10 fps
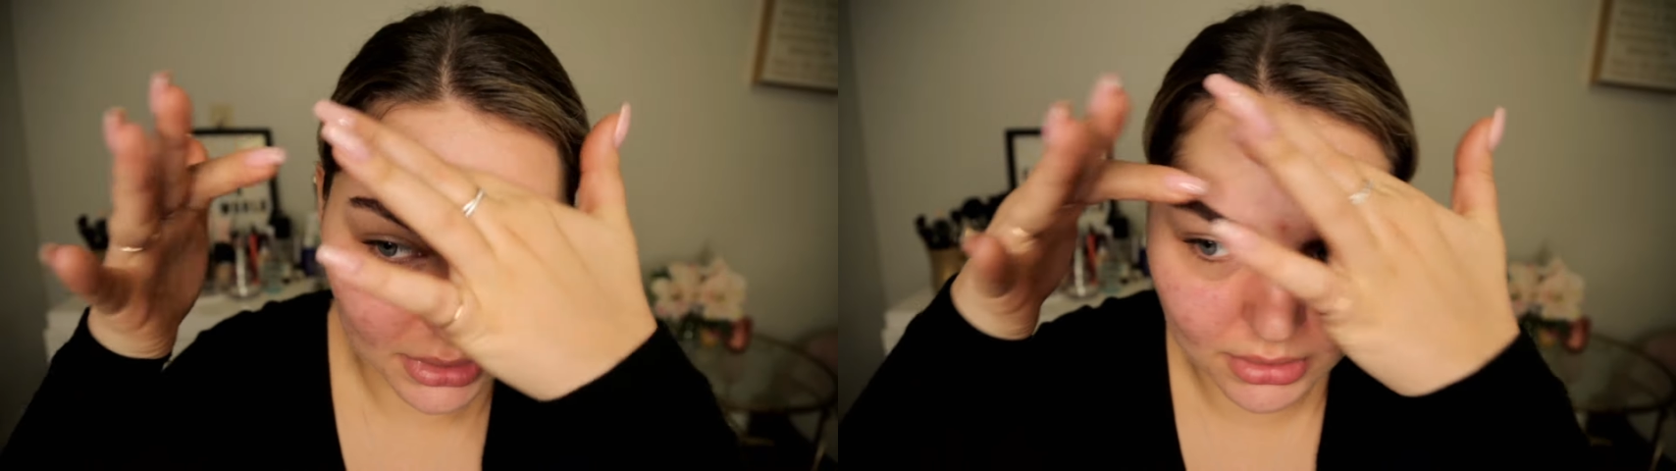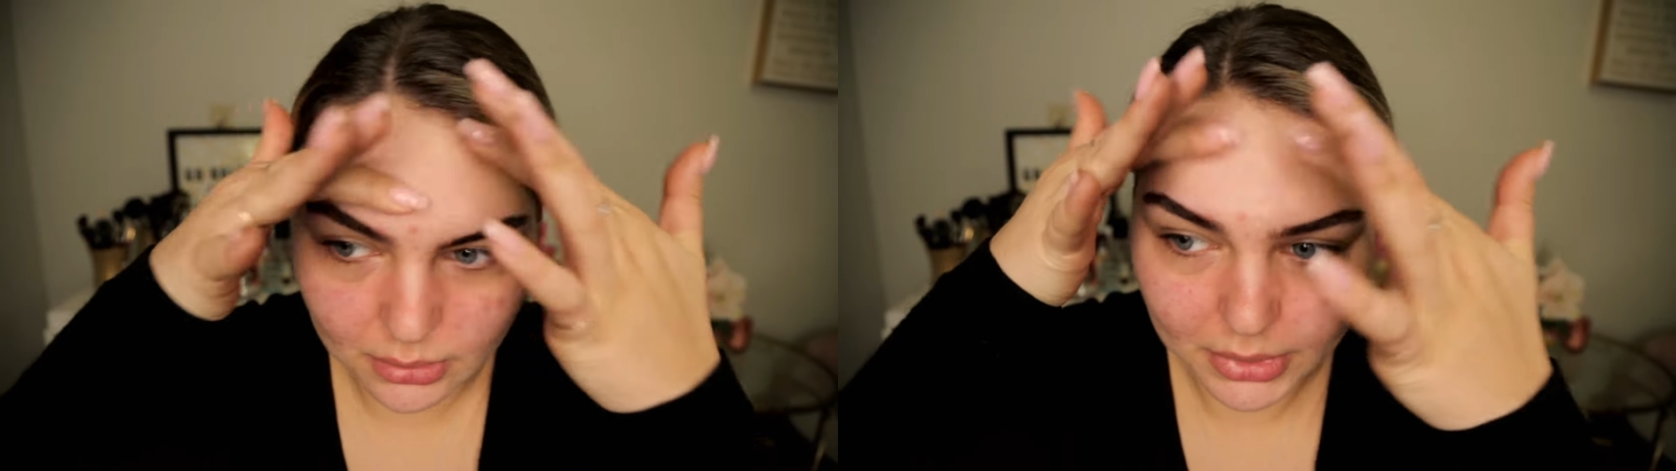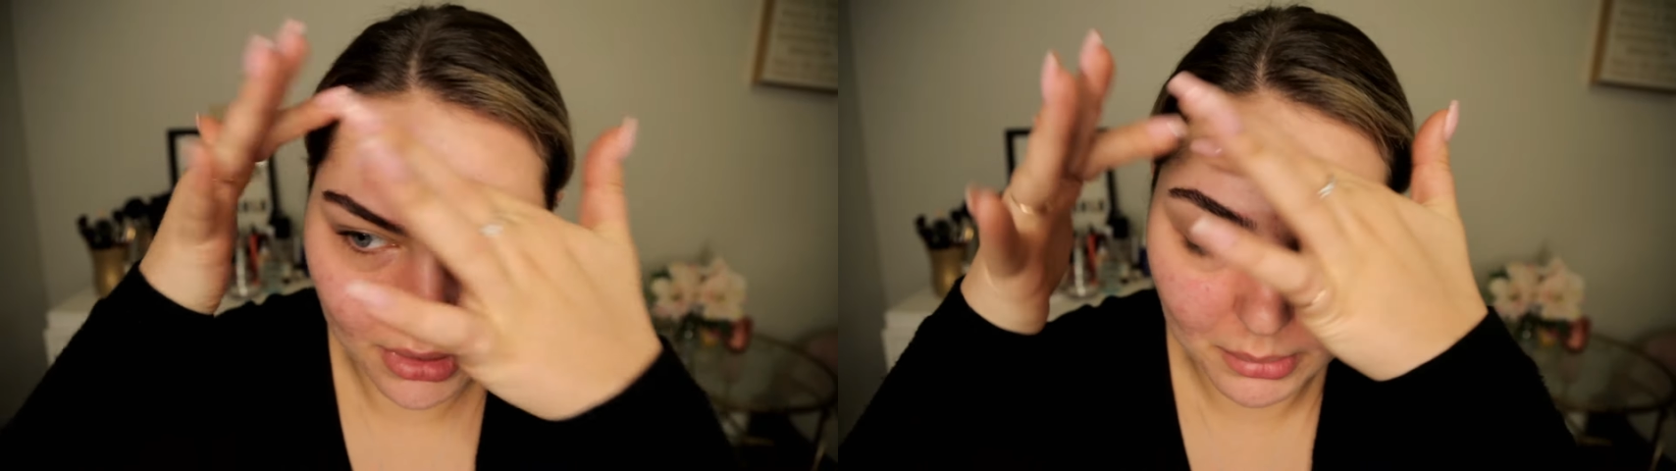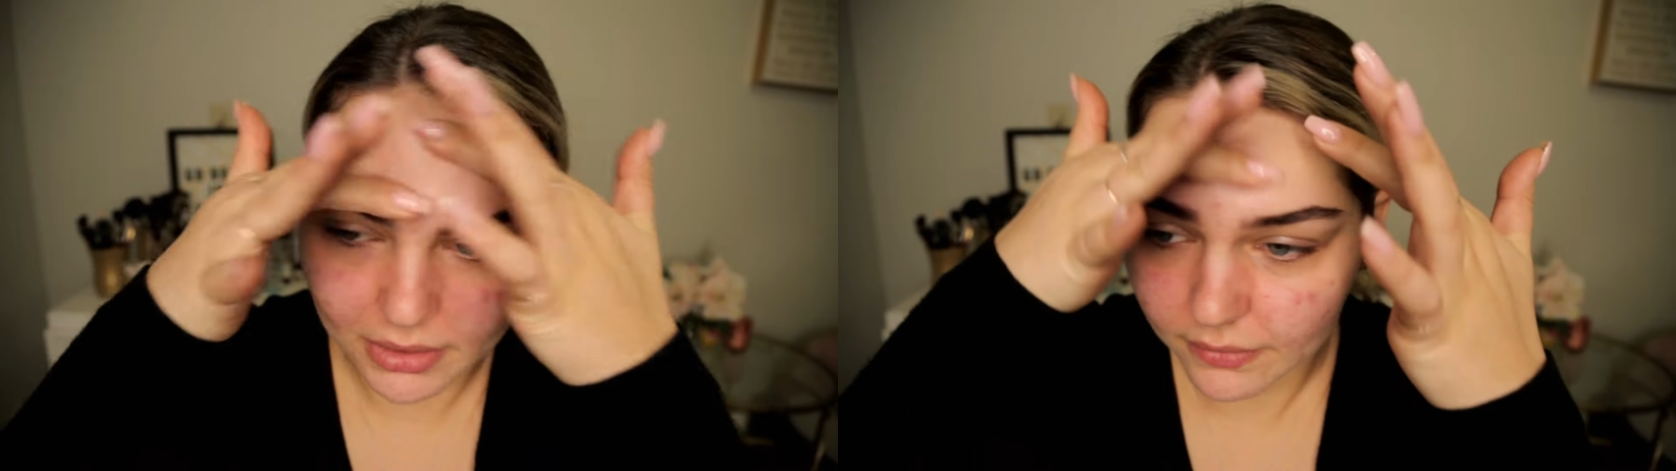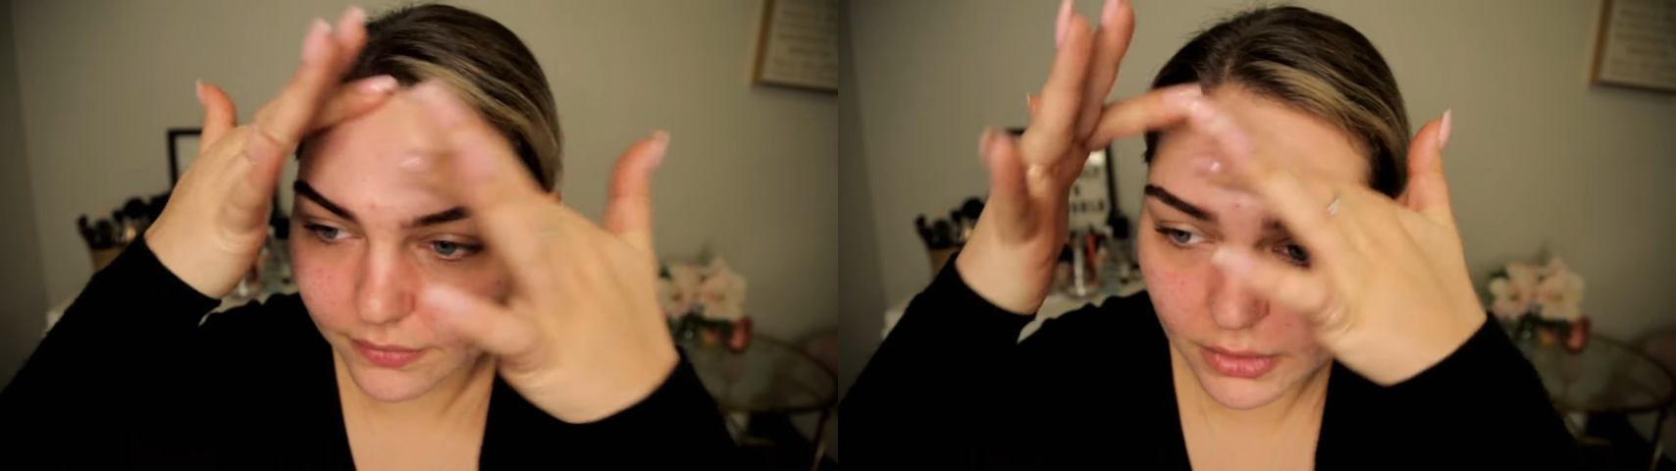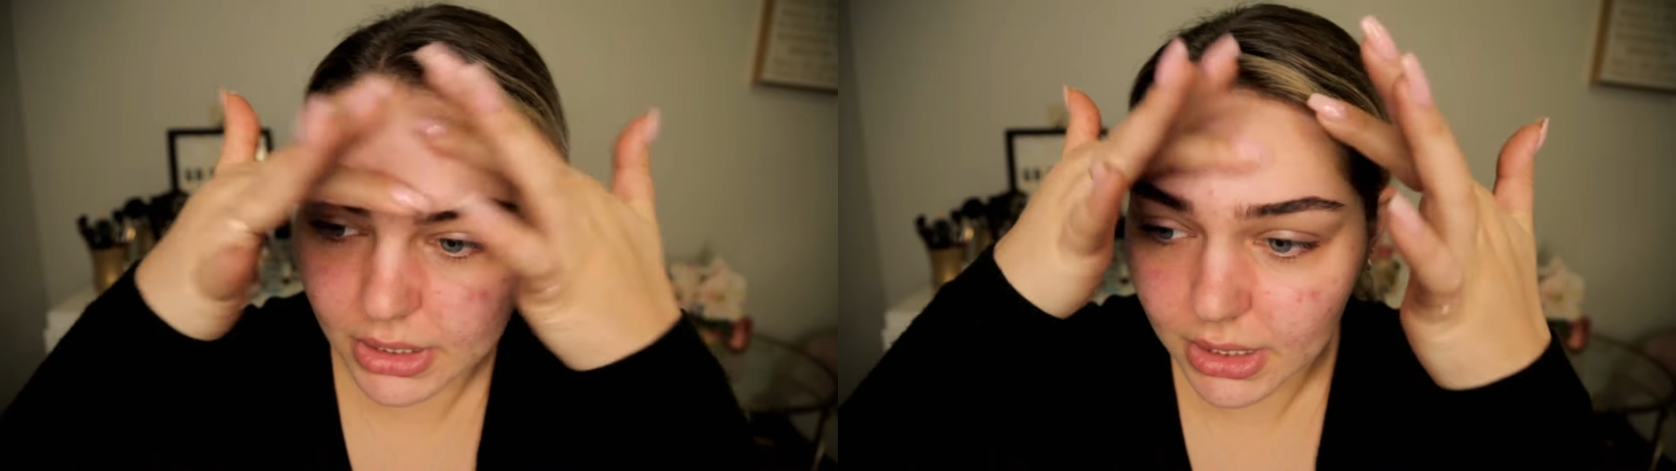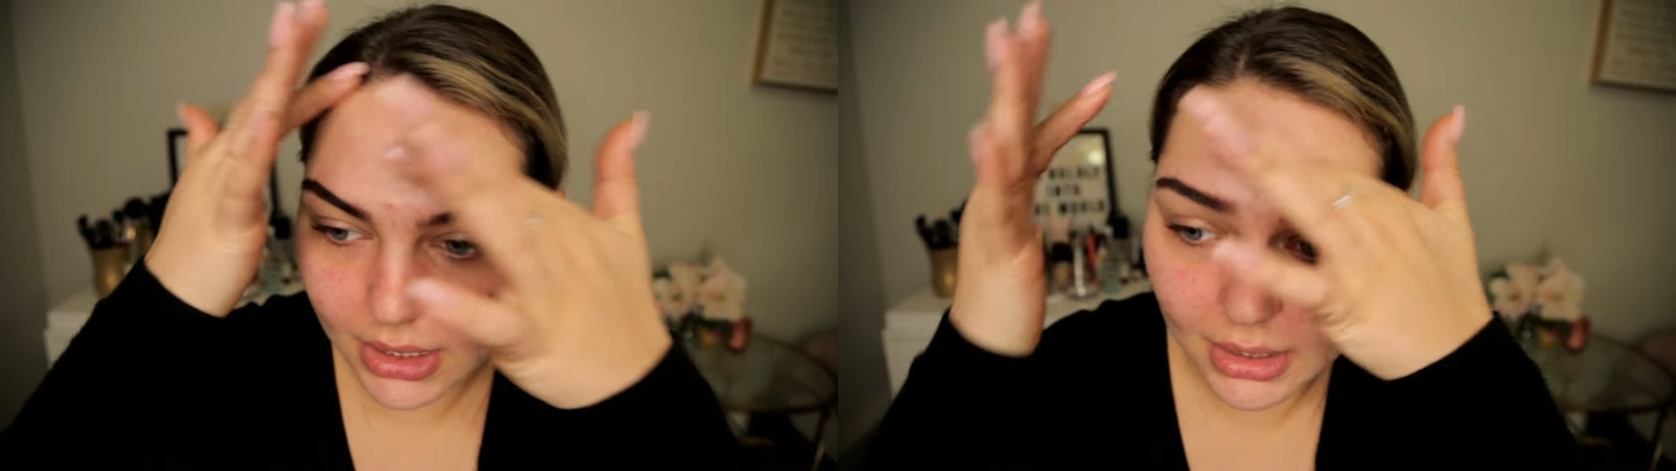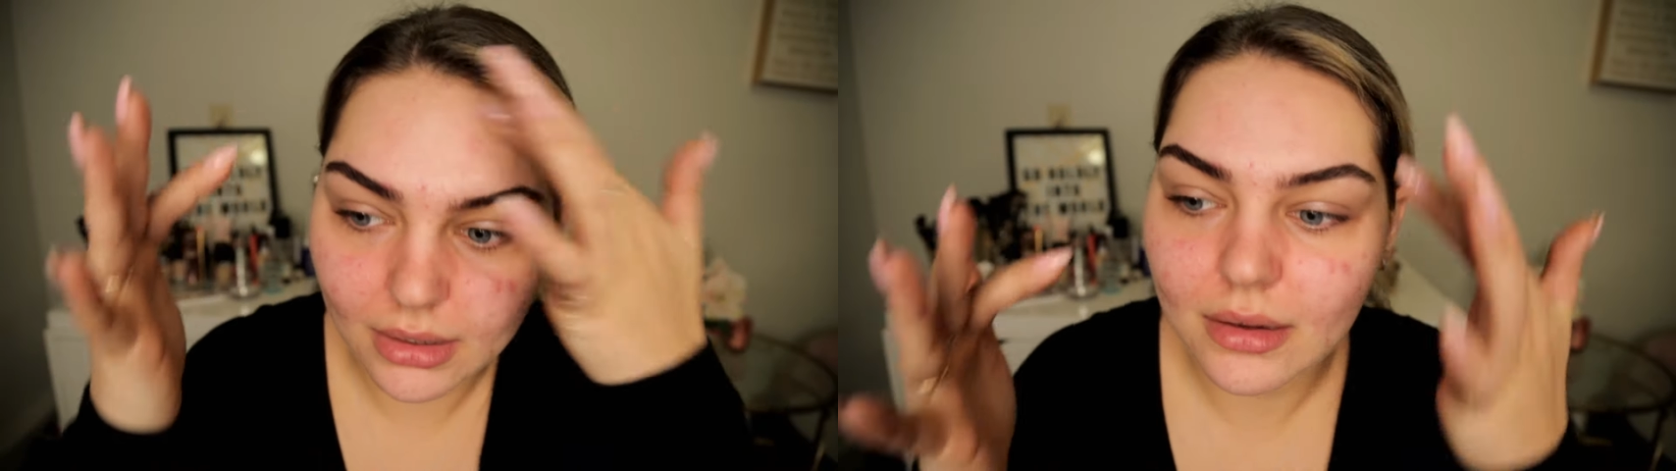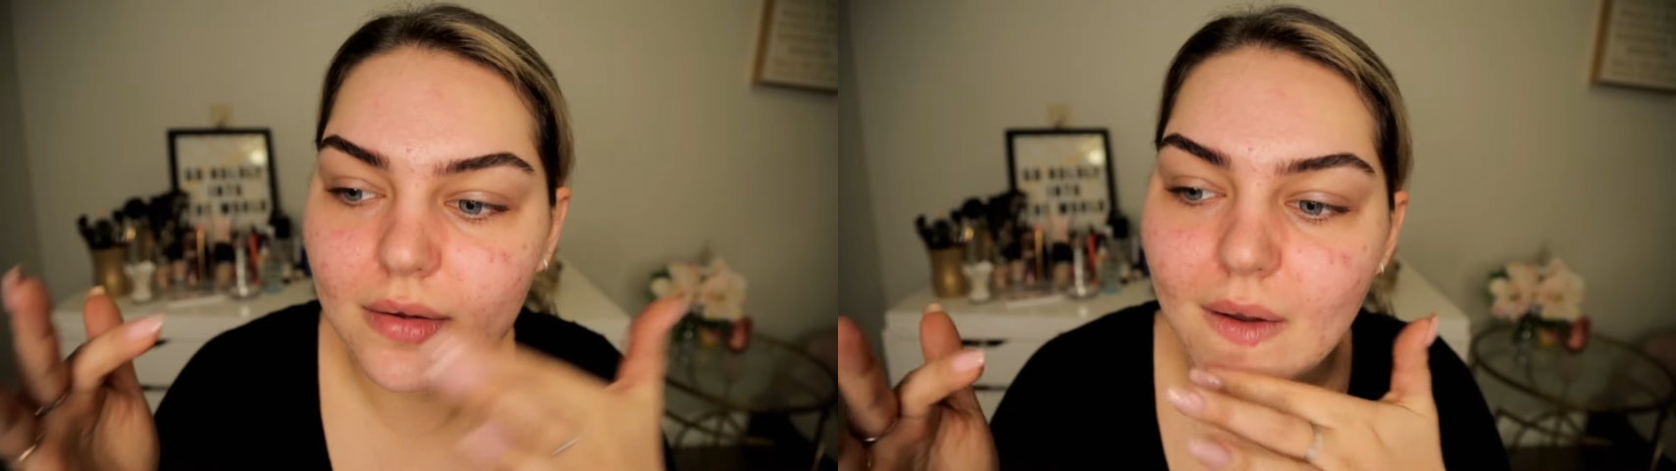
little bit on my forehead